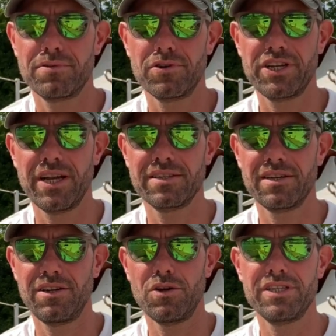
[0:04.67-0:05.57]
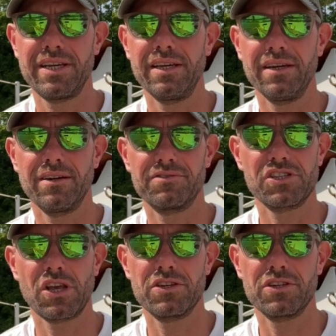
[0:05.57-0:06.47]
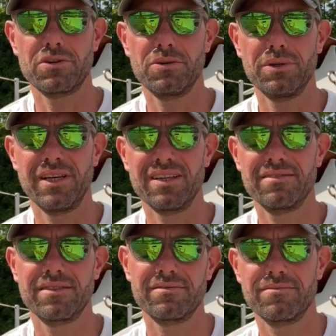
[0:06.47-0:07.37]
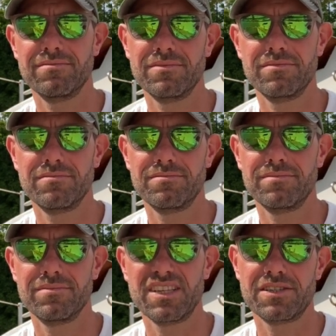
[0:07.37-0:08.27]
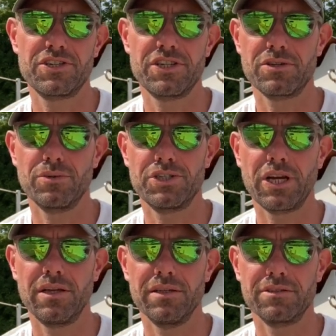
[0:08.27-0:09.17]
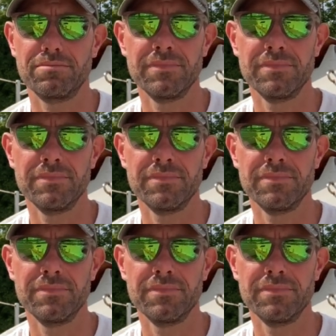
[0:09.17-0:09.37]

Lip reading: Project Lottie, I've decided to call it. That's because she's called Charlotte.